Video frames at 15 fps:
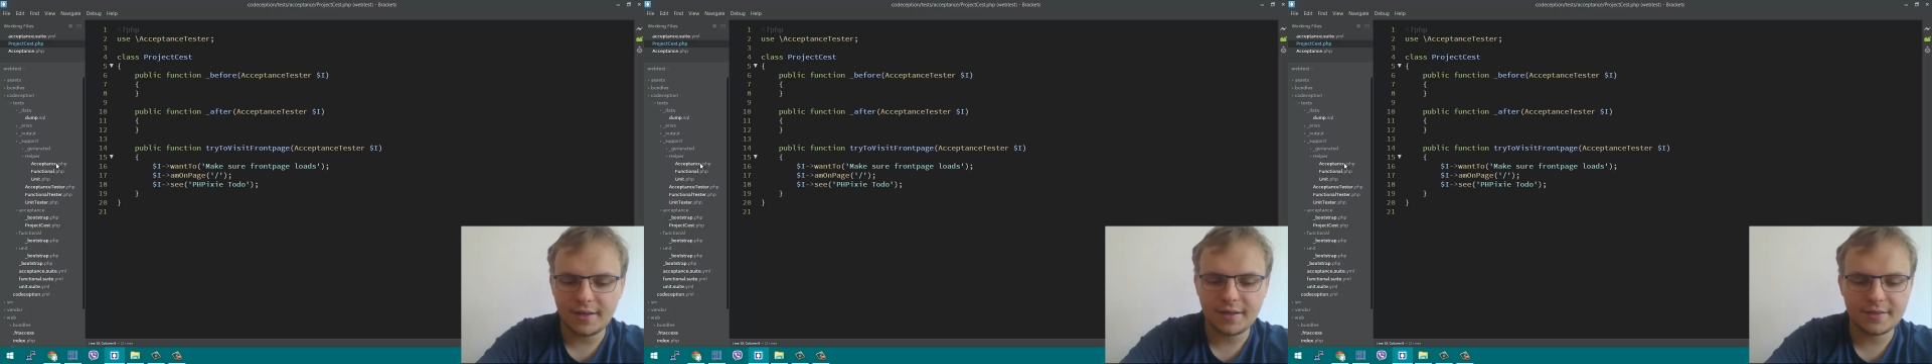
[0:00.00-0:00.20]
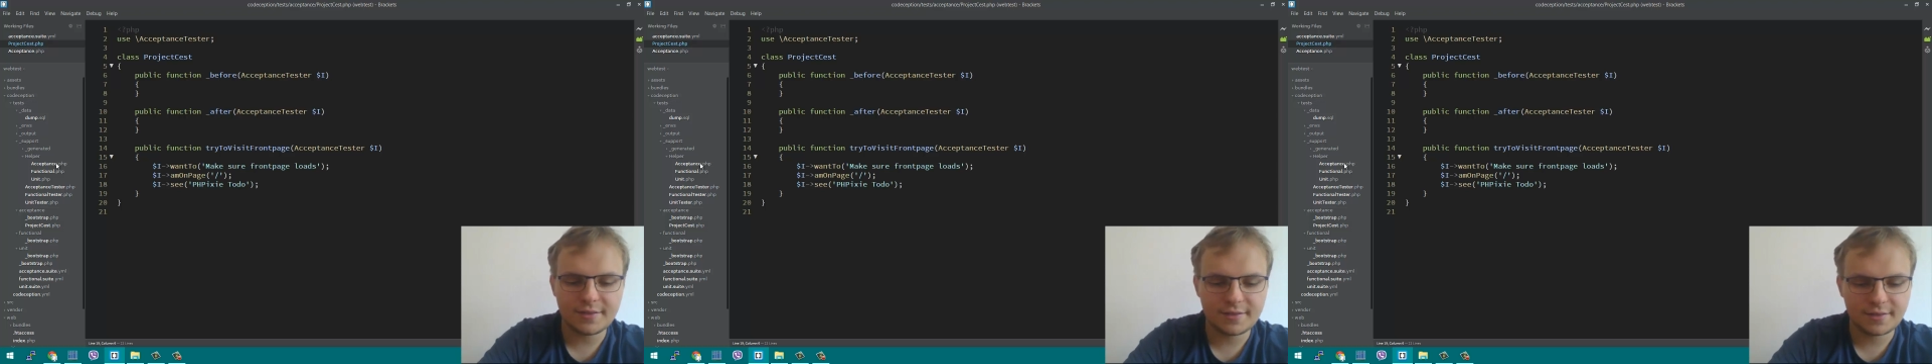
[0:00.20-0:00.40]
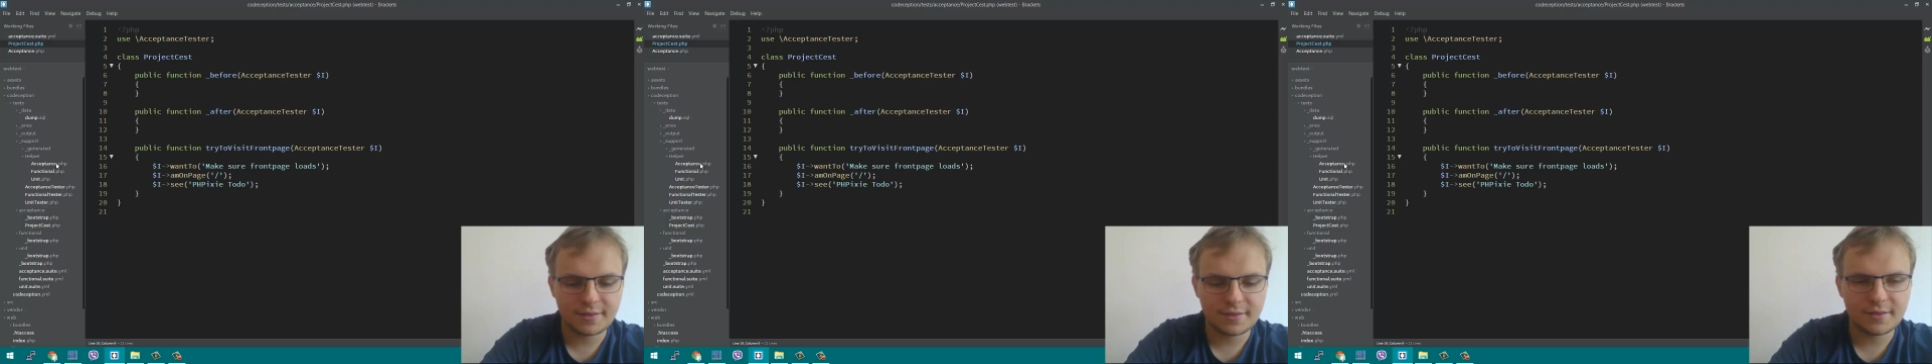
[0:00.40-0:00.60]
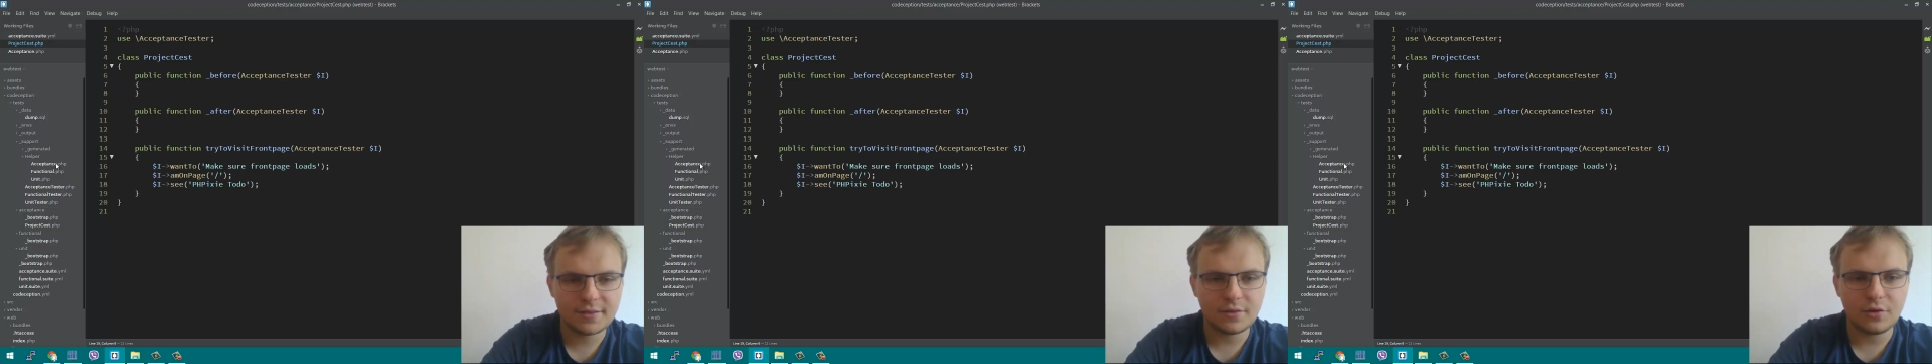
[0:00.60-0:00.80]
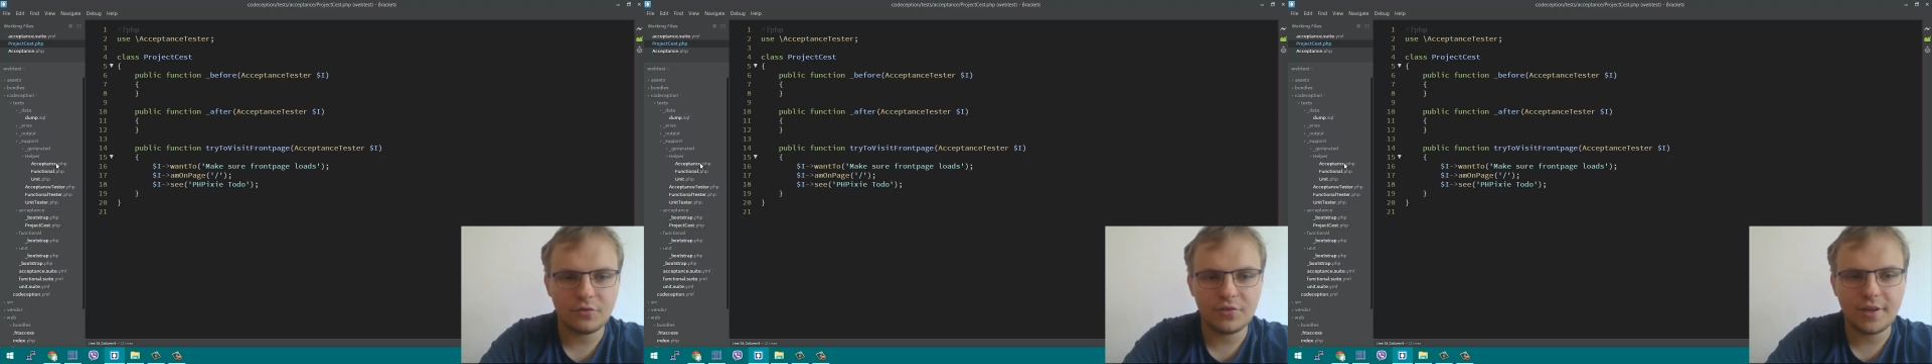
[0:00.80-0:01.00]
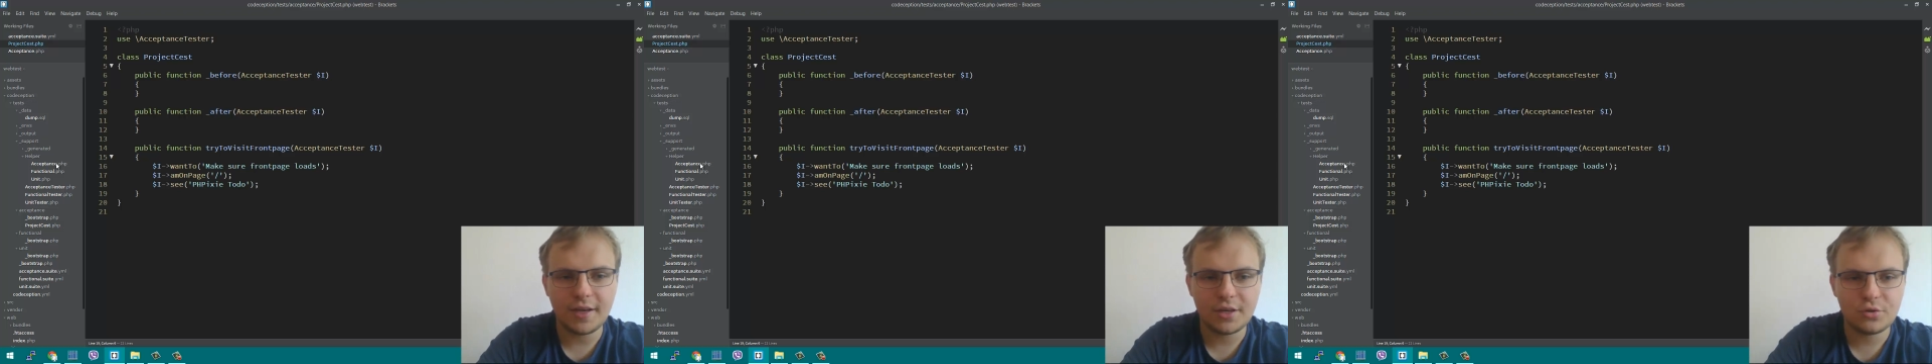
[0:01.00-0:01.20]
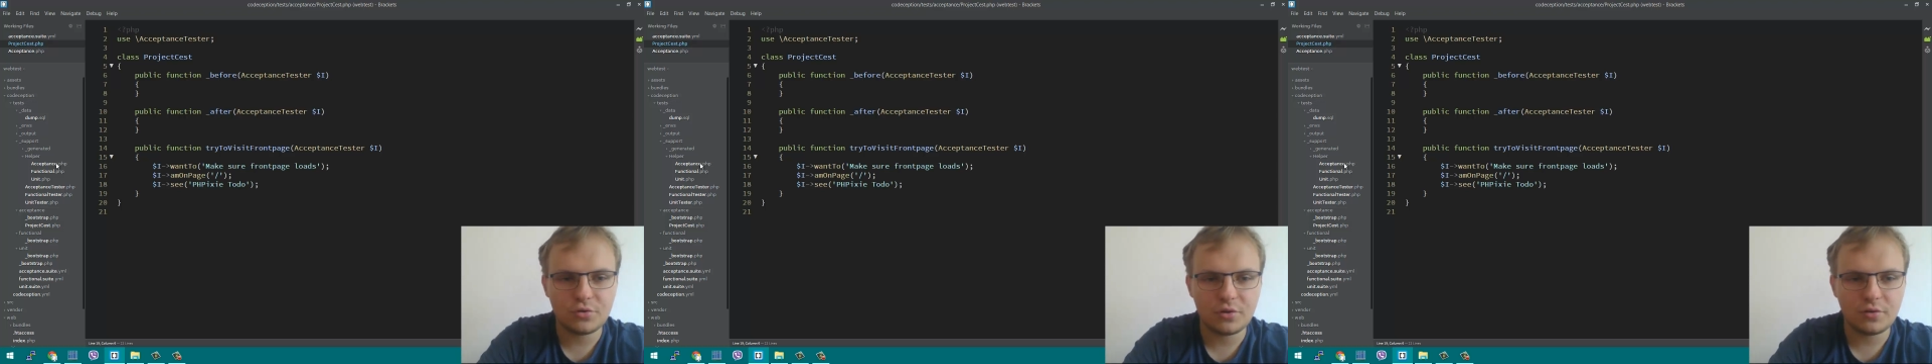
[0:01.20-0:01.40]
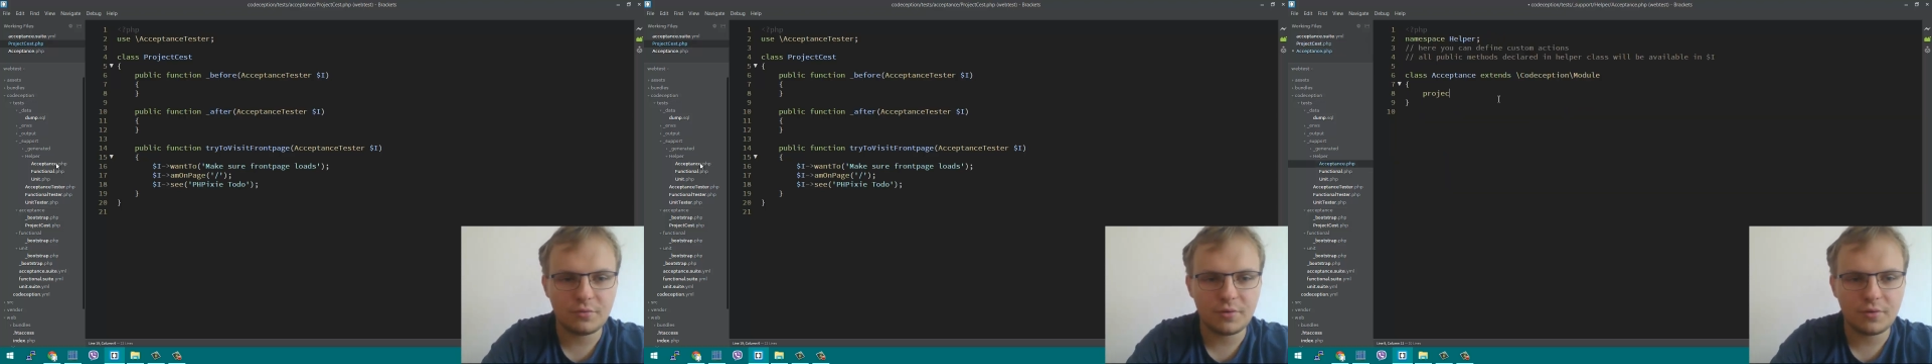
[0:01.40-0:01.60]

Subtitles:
instance of the actual